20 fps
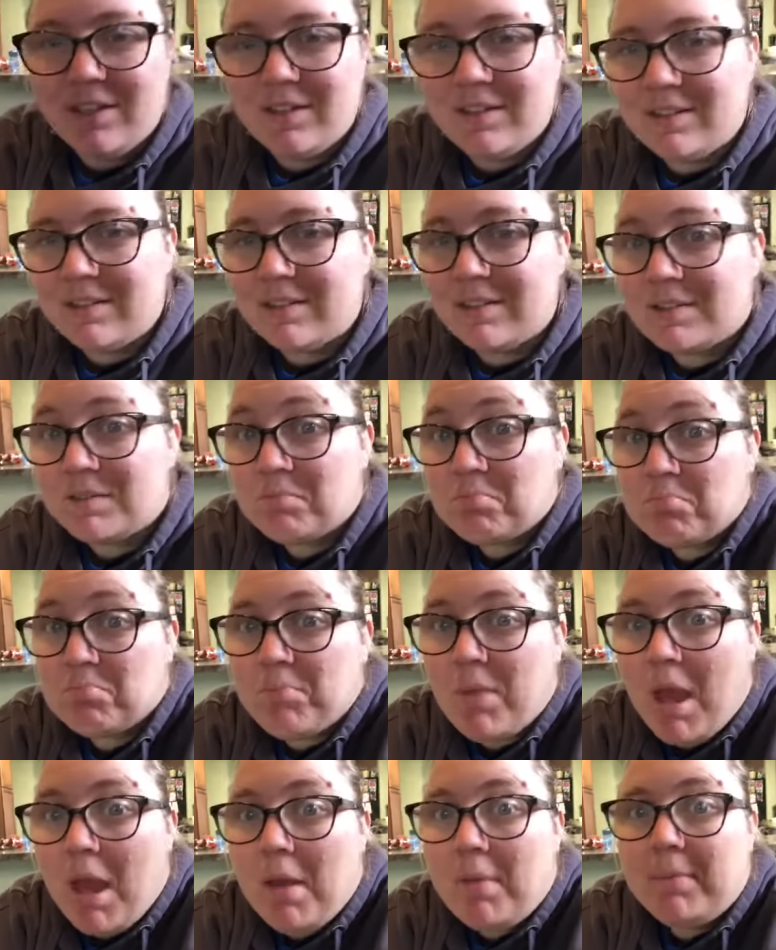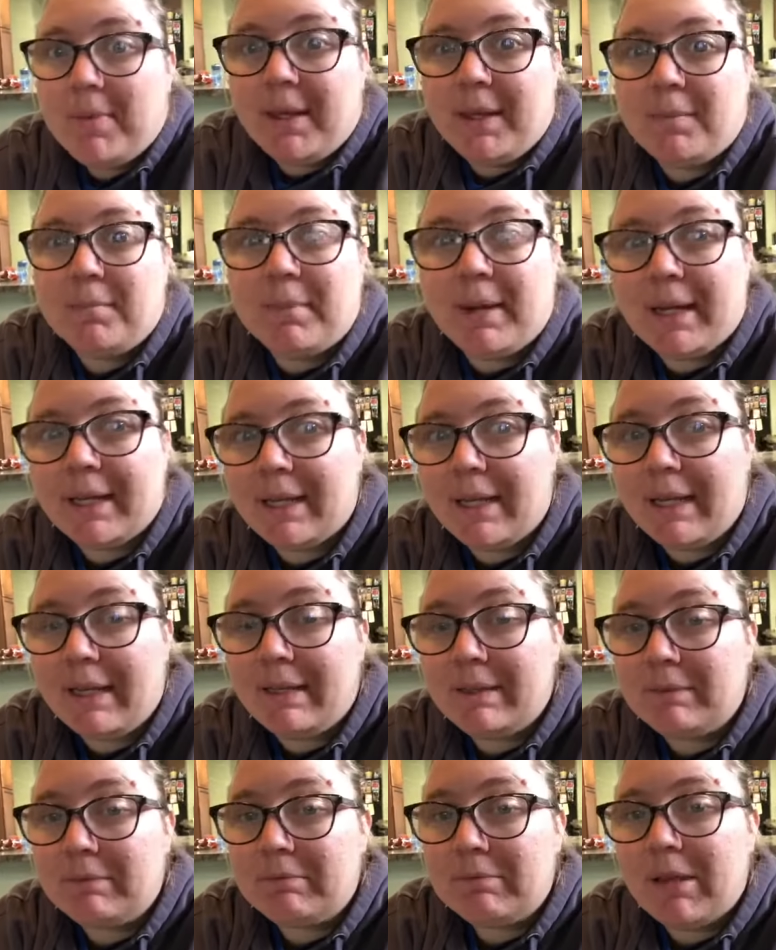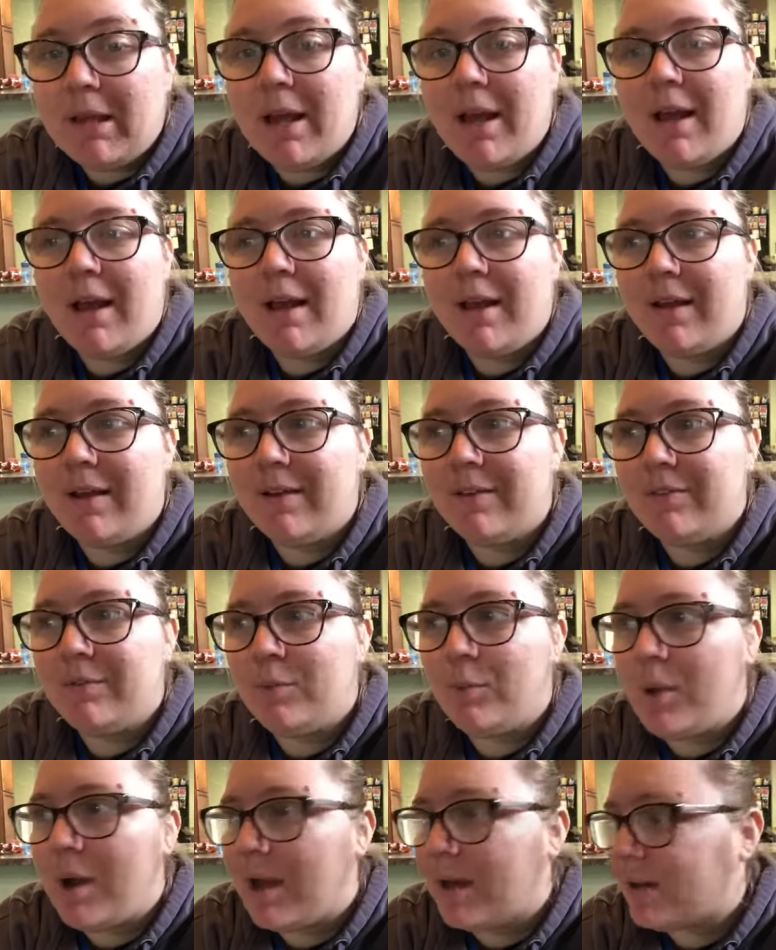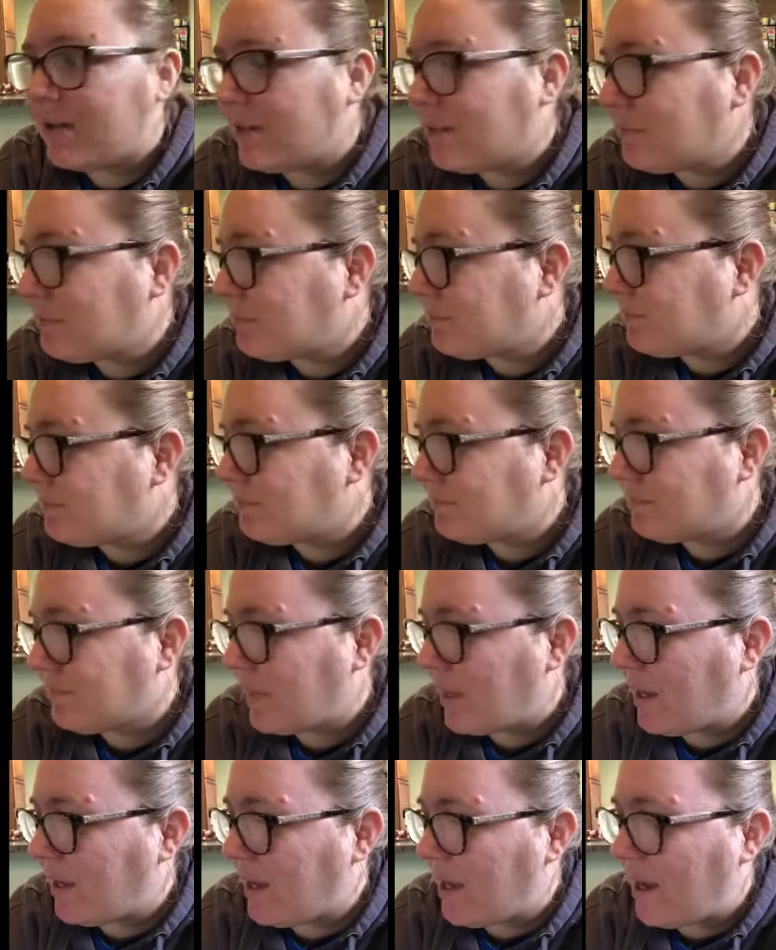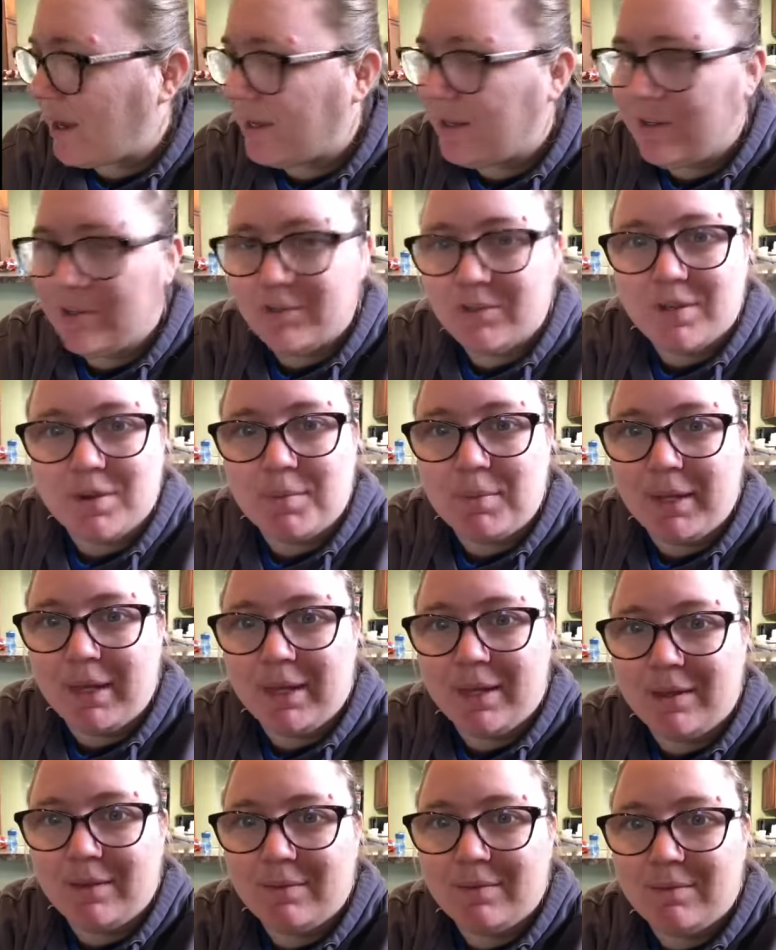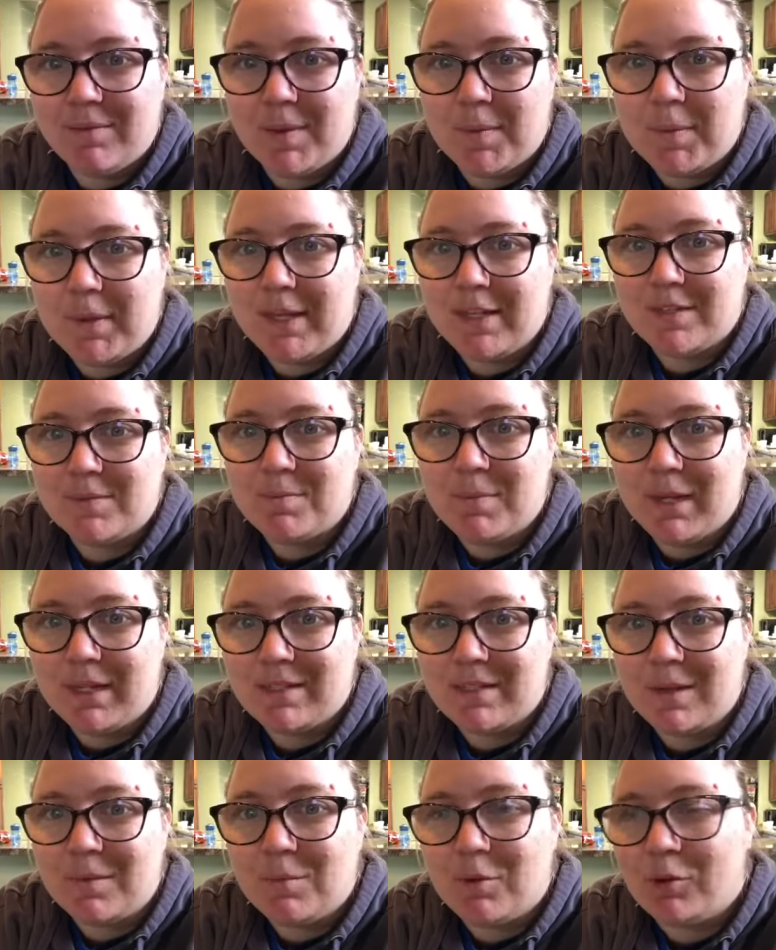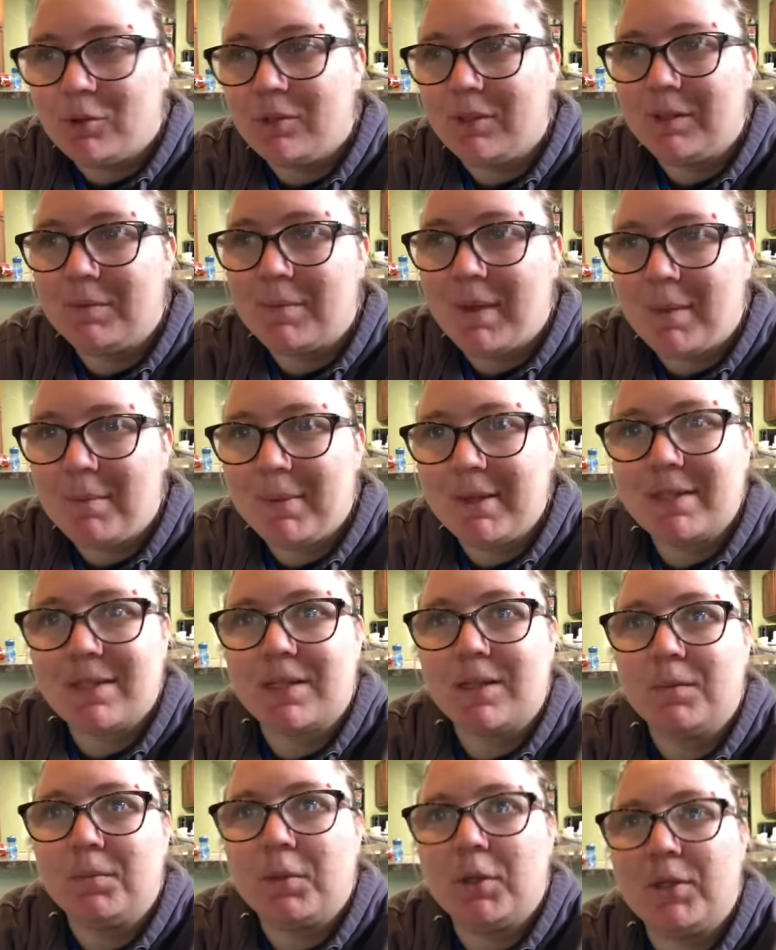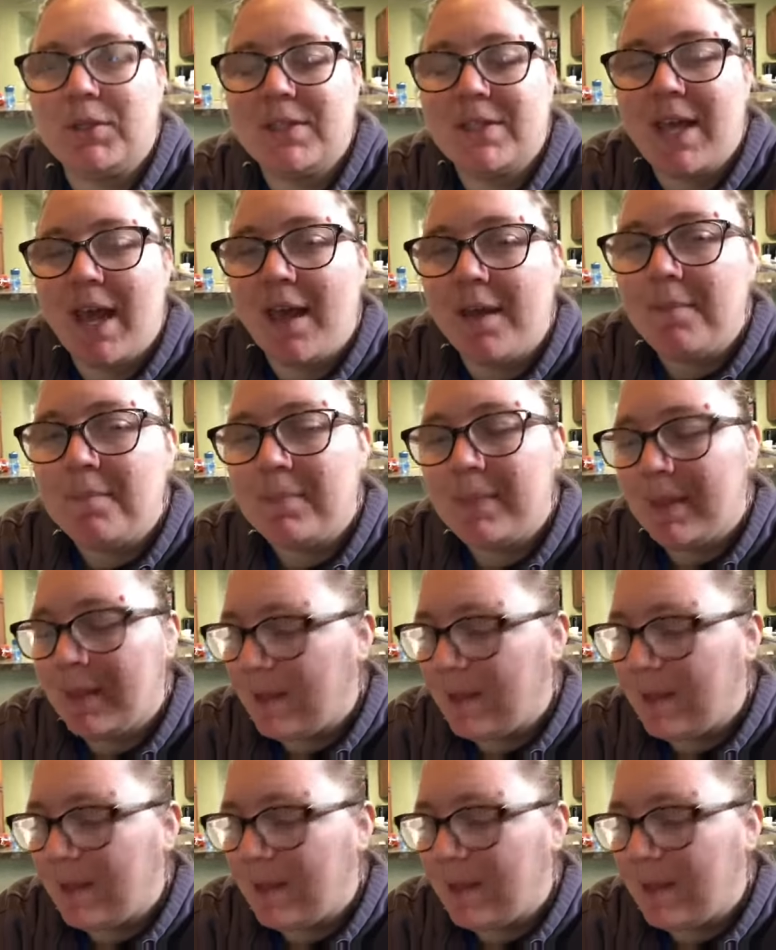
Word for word: is a big bucket of water. I used a big, the biggest mixing bowl in my mixing bowl set